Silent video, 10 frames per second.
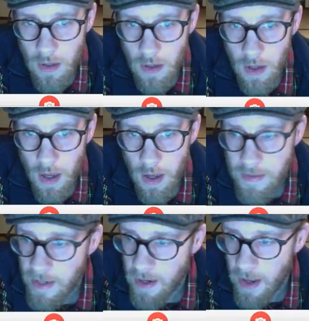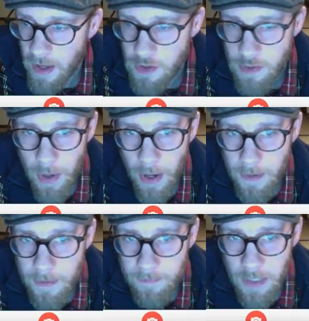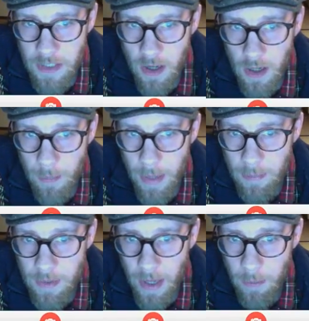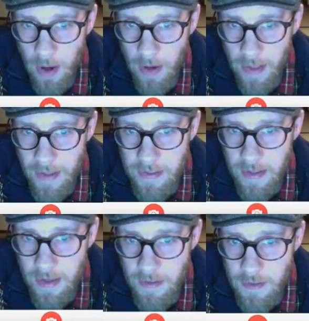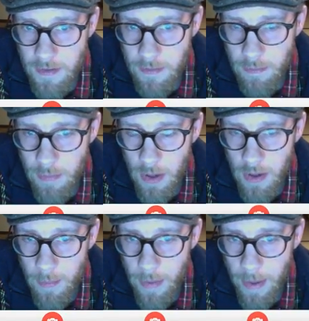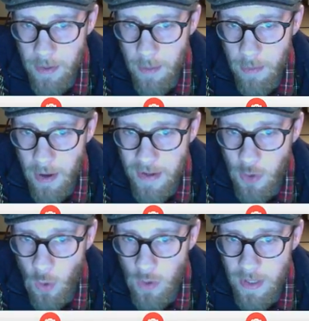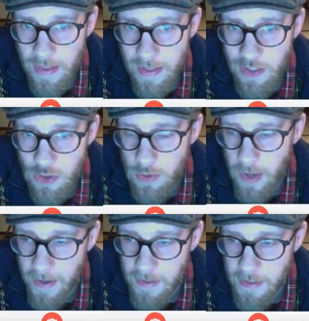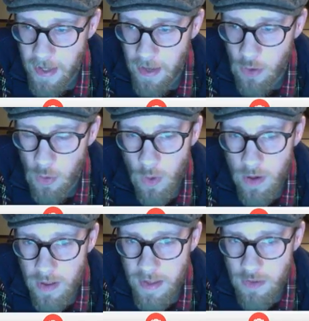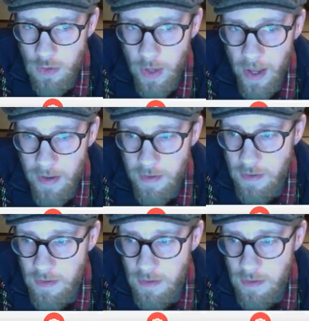It's not a hydrogen bond. It's called a peptide bond. That's this. But the peptide bond is holding these 2 guys together. And what are these 2 guys?